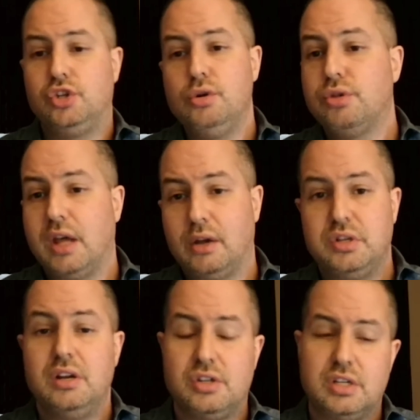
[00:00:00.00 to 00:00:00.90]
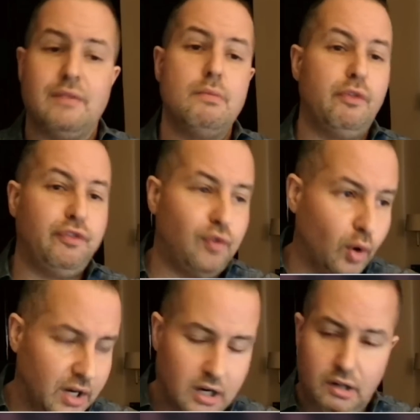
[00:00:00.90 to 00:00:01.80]
in 2007
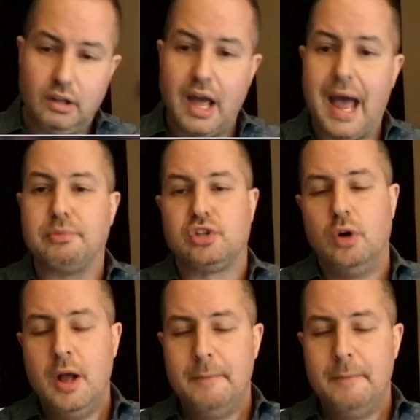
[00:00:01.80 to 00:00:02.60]
before it collapsed.